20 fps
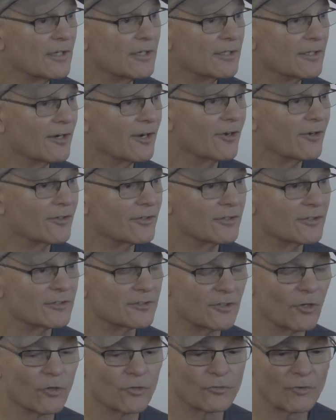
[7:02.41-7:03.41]
You know,
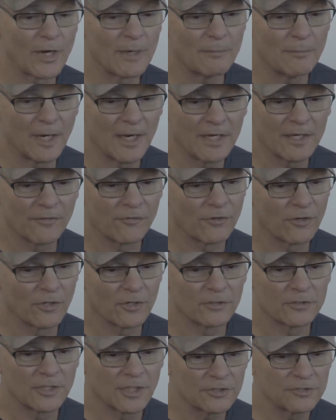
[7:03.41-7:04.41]
it goes right by you
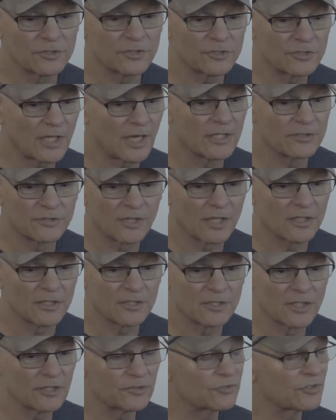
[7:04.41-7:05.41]
for a touch. This guy's got
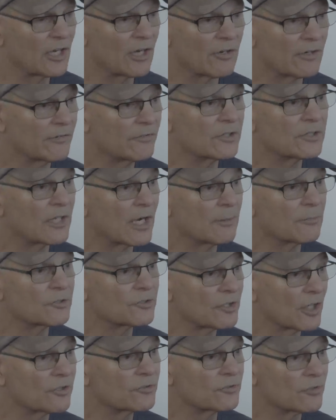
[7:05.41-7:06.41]
a touchdown every time
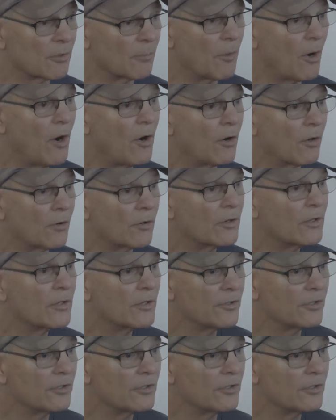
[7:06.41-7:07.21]
he's touching the ball.